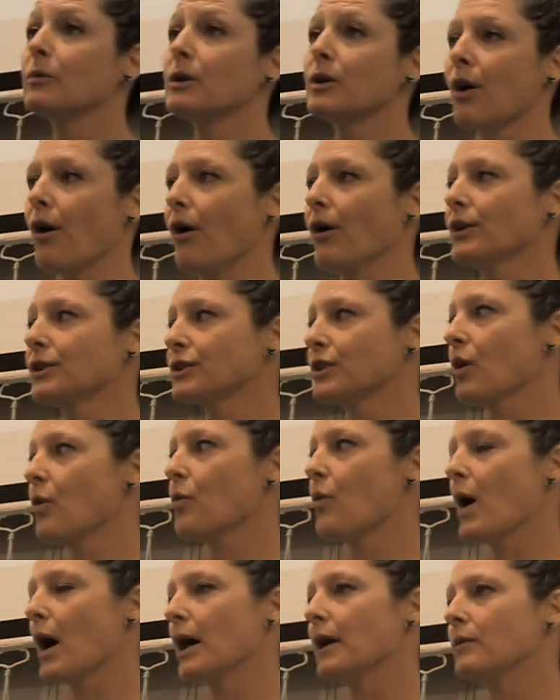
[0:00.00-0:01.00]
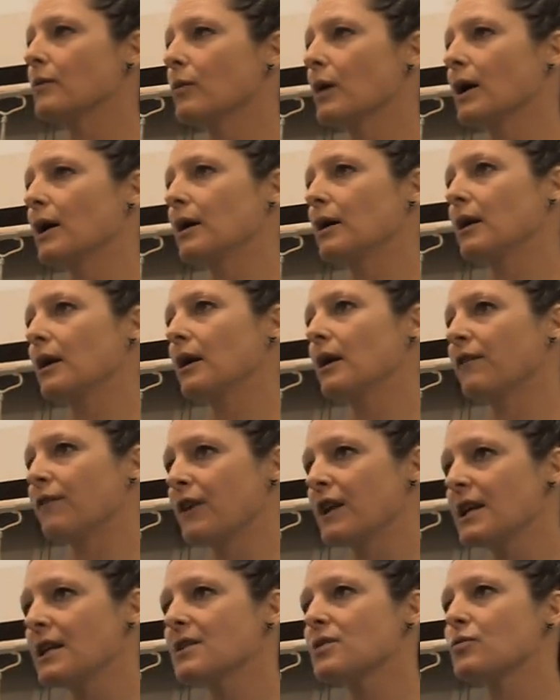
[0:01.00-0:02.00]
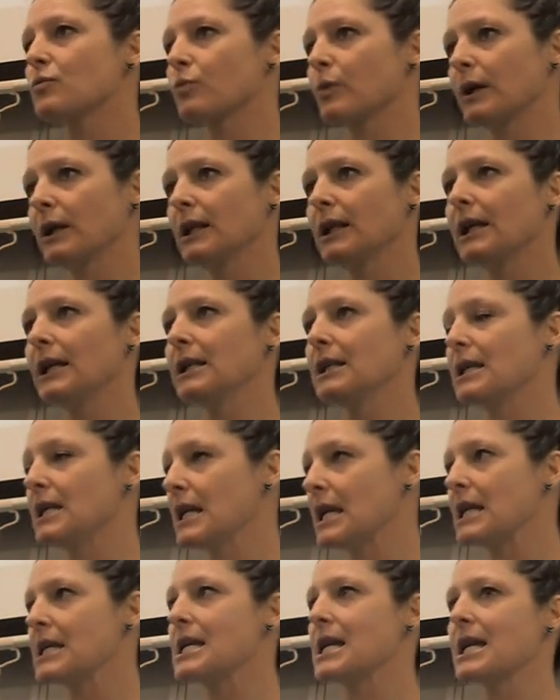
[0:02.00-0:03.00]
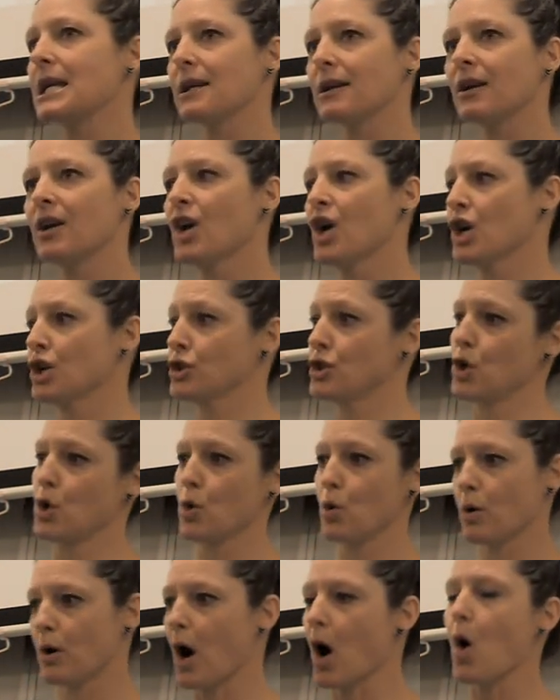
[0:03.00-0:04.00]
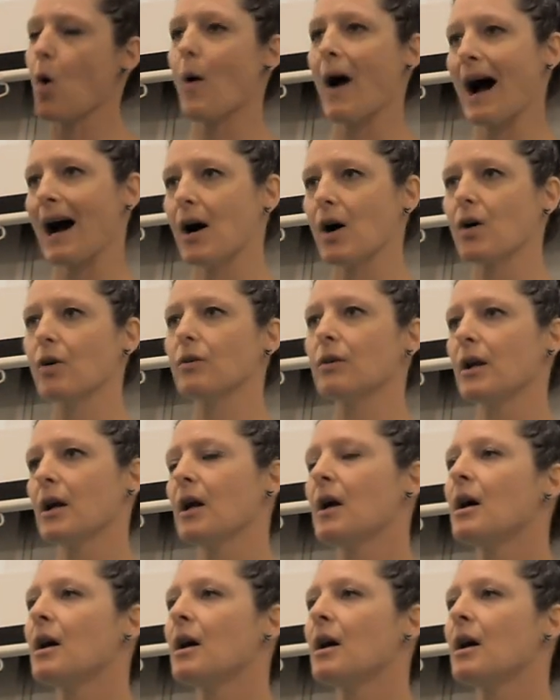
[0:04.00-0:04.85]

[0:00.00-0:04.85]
would also want what if he's really needing to go out,